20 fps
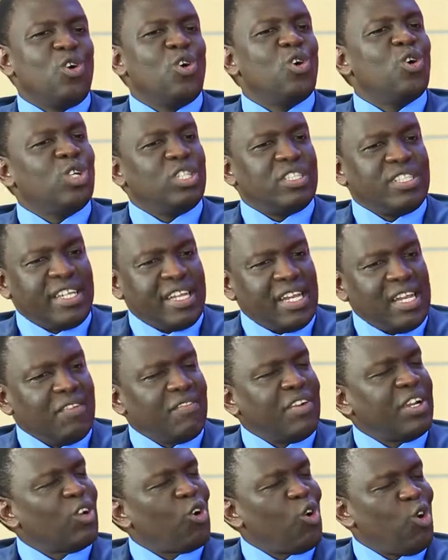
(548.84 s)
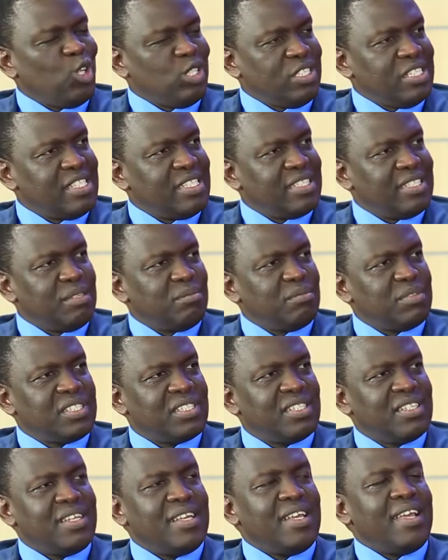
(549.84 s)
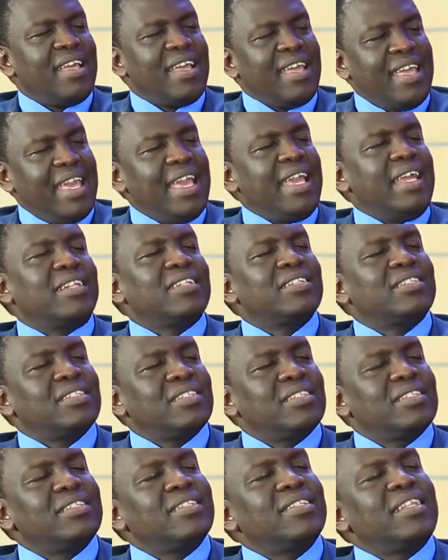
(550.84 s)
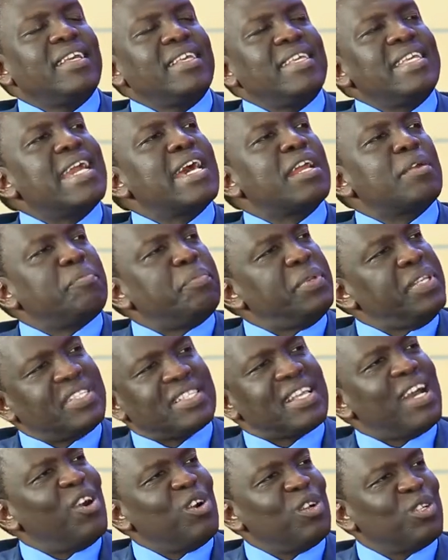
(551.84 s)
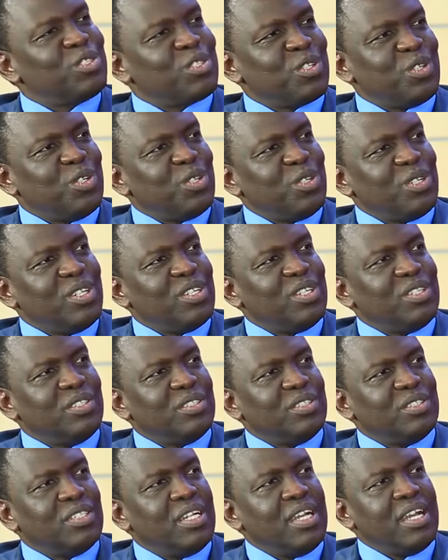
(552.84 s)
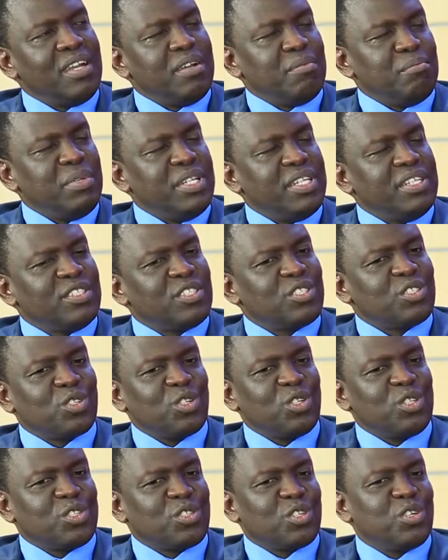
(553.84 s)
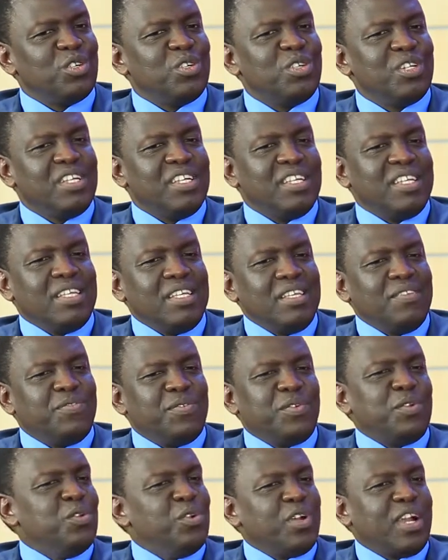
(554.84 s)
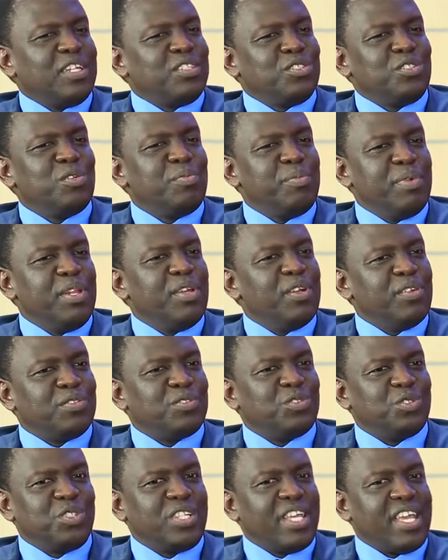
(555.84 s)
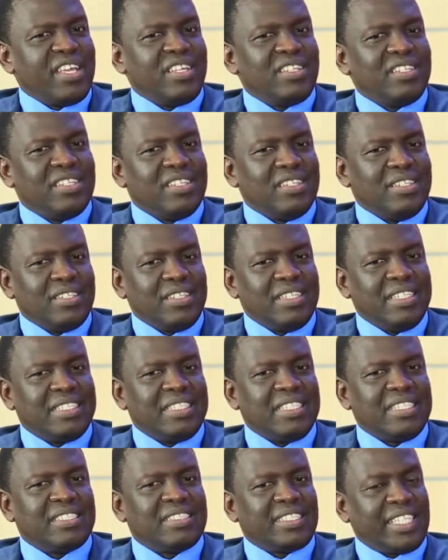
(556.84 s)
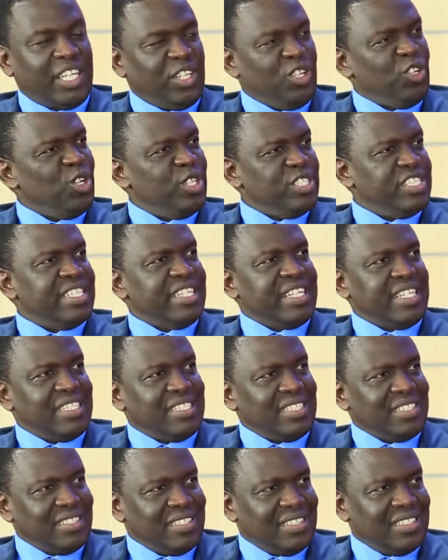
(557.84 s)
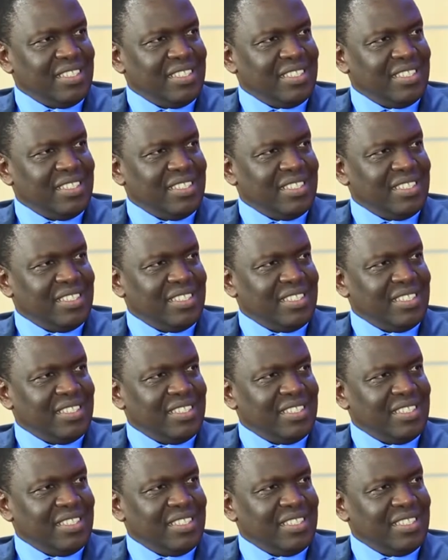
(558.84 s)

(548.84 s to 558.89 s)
all the relevant core systems, and the ERPs are also been installed. So if you look at Jubilee of today, it is technology ready.